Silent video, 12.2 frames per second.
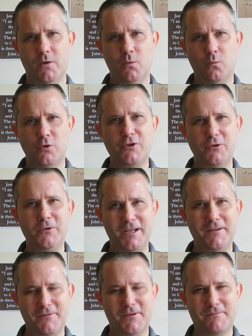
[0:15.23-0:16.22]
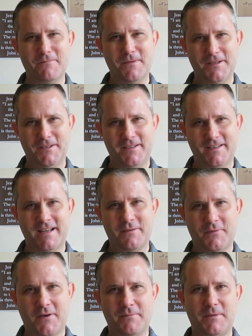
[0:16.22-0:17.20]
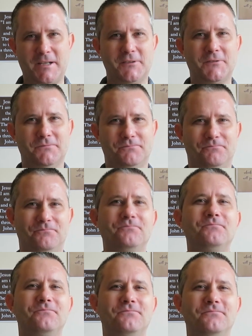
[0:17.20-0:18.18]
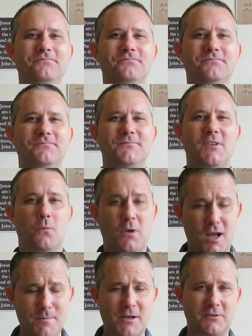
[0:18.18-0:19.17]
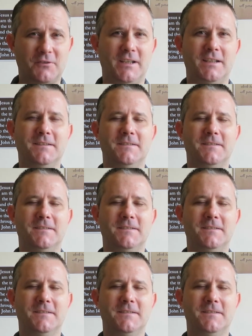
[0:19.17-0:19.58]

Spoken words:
would you give them that 5 minutes? Well, I'm asking.